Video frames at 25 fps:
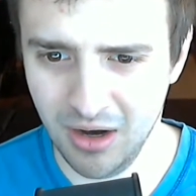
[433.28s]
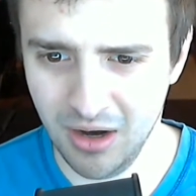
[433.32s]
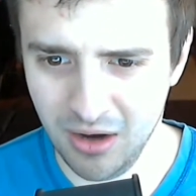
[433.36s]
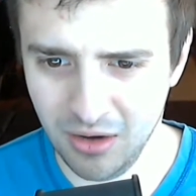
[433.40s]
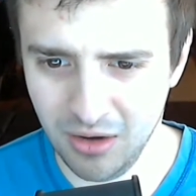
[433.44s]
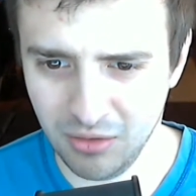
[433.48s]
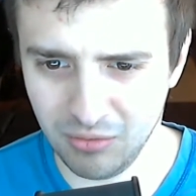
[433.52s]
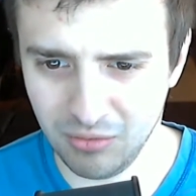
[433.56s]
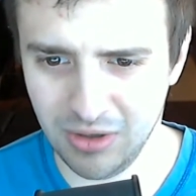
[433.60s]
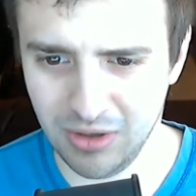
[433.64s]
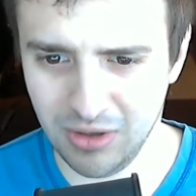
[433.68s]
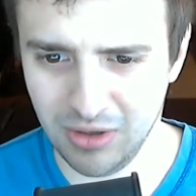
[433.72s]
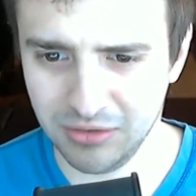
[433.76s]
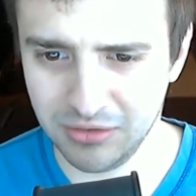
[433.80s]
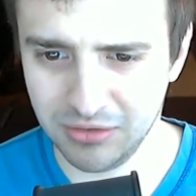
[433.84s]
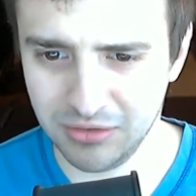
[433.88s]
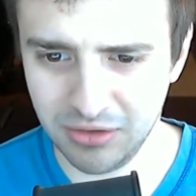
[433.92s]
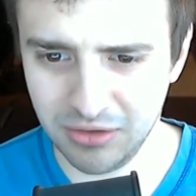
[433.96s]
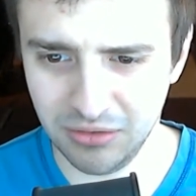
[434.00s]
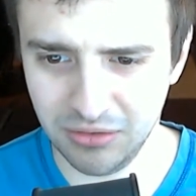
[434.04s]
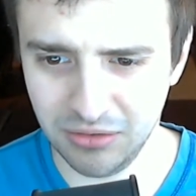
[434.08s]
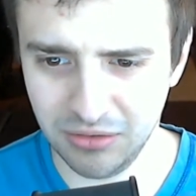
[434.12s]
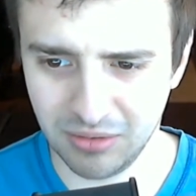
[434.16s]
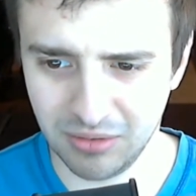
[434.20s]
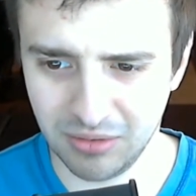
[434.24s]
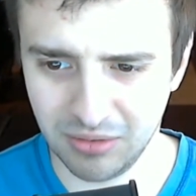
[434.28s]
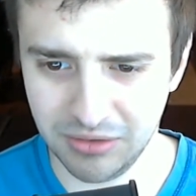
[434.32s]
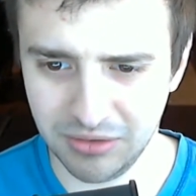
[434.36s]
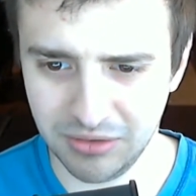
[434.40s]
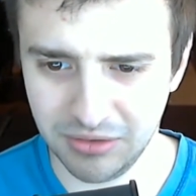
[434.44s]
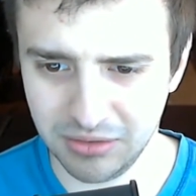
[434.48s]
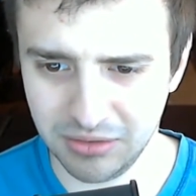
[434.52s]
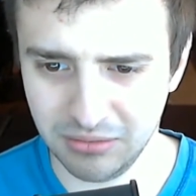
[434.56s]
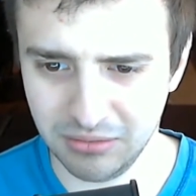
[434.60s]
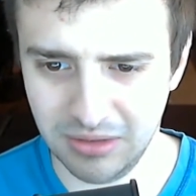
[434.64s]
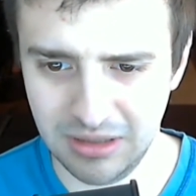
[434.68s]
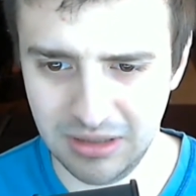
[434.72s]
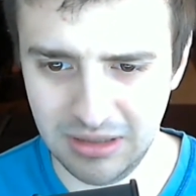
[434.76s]
Rails 2 to Rails
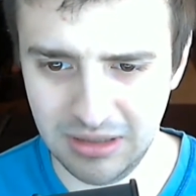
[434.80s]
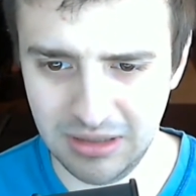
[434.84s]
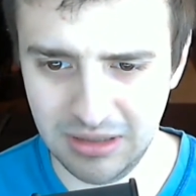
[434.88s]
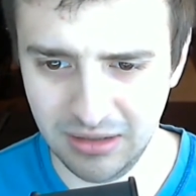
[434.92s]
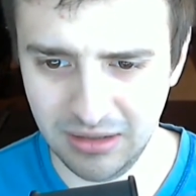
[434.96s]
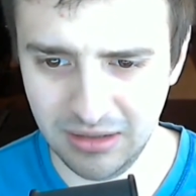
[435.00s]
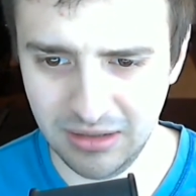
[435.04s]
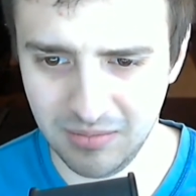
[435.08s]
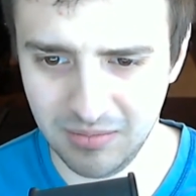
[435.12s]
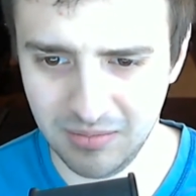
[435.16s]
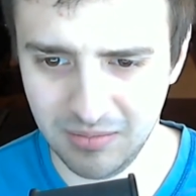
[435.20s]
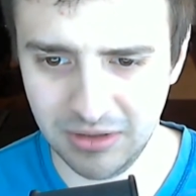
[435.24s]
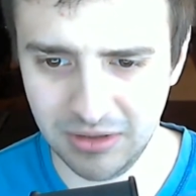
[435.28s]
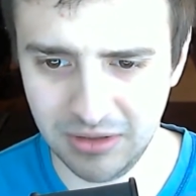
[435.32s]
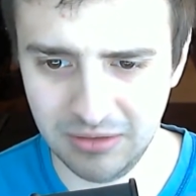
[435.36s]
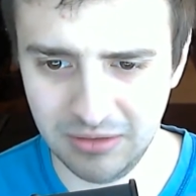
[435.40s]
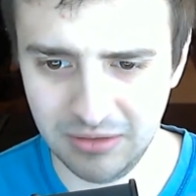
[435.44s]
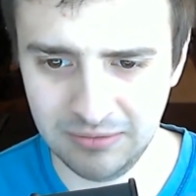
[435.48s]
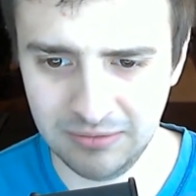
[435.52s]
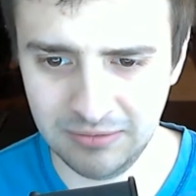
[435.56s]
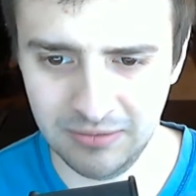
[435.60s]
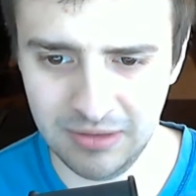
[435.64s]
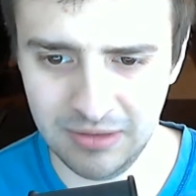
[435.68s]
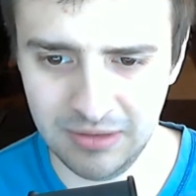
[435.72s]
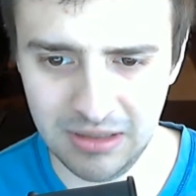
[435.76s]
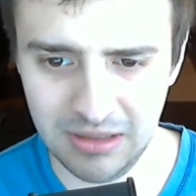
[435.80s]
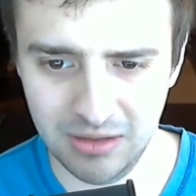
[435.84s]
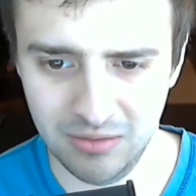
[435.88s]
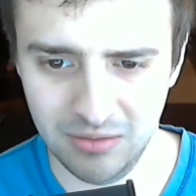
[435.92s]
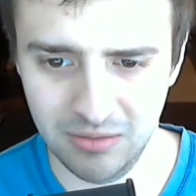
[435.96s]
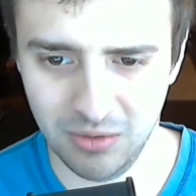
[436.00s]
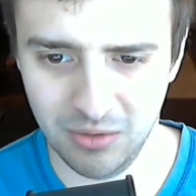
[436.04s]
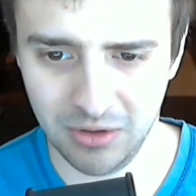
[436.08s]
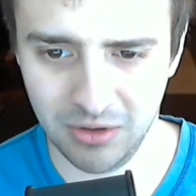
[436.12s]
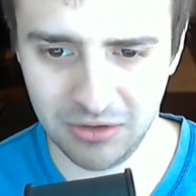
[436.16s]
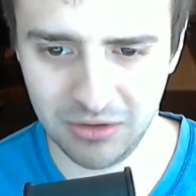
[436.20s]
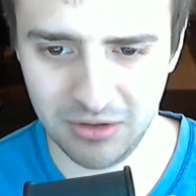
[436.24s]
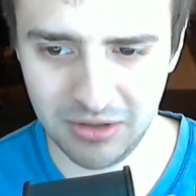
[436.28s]
3, I believe, and he had
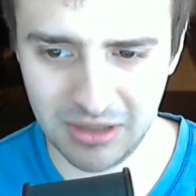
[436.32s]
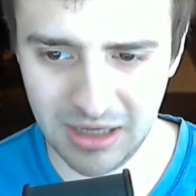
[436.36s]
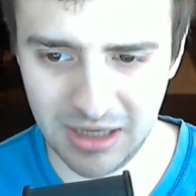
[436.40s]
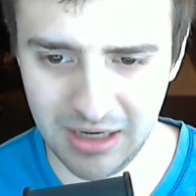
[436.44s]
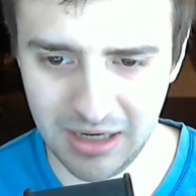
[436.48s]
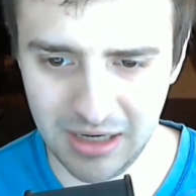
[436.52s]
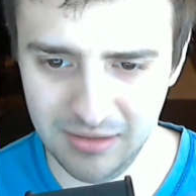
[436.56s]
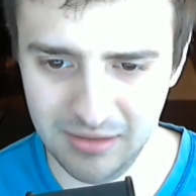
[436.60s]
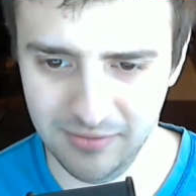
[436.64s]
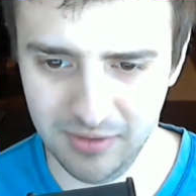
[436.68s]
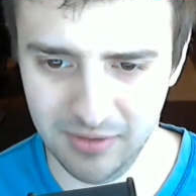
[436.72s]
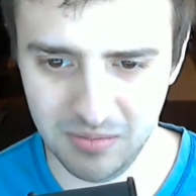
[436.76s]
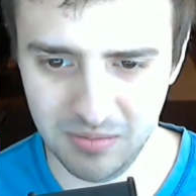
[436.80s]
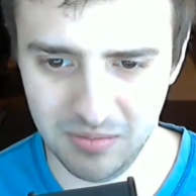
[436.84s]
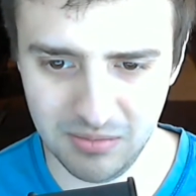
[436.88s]
worked on kind of